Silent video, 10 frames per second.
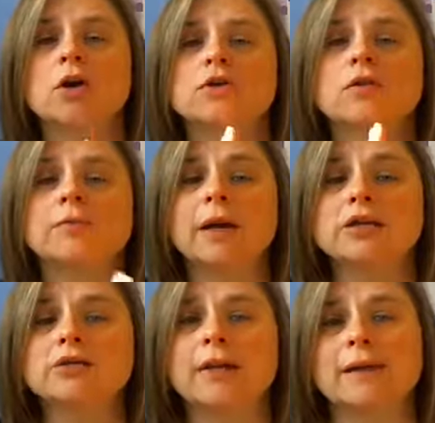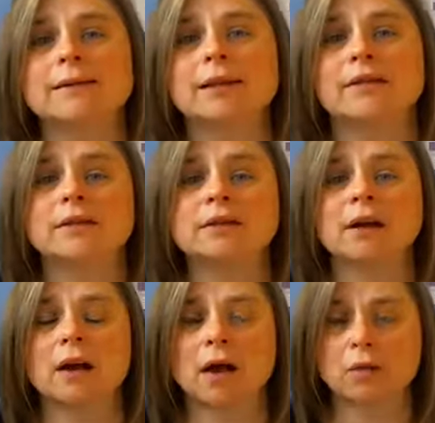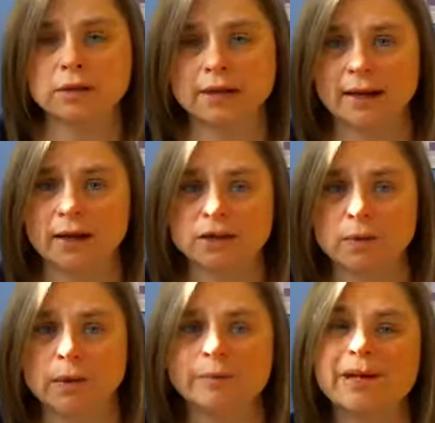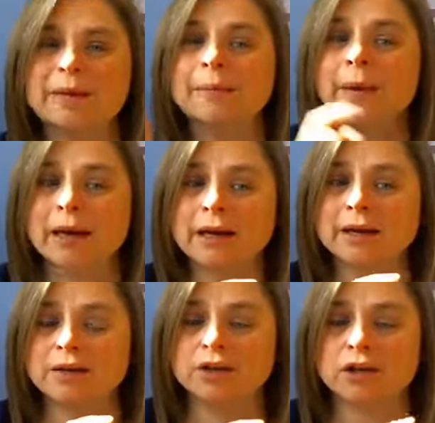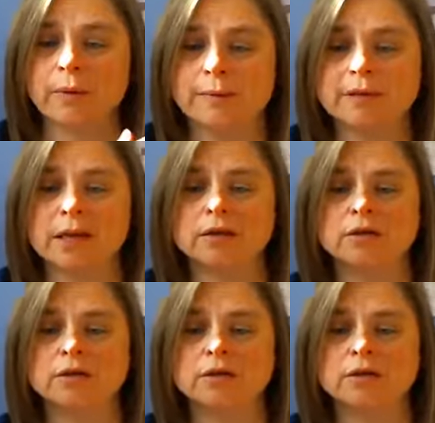So make sure that stuff is hosted elsewhere, but embedded into your website.